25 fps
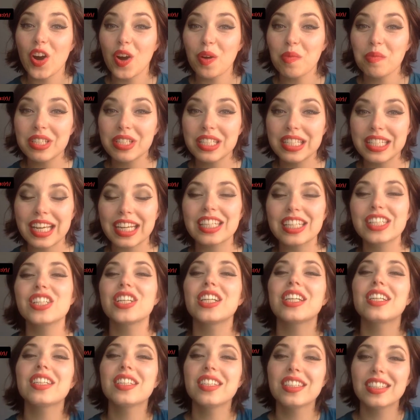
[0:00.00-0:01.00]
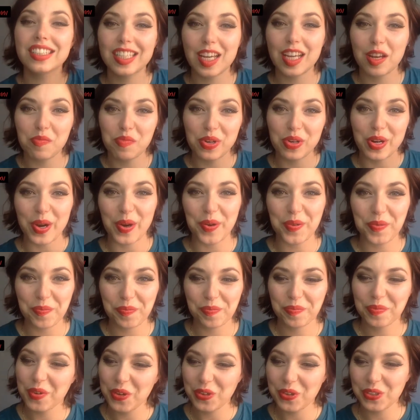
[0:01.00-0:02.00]
comment section down below.
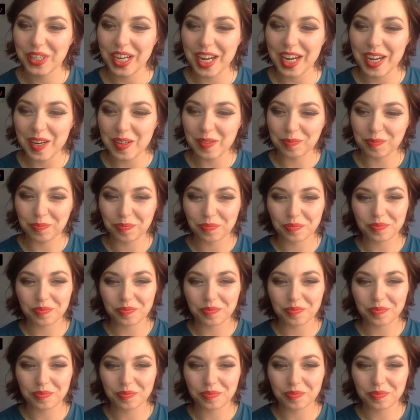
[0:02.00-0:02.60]
Okay?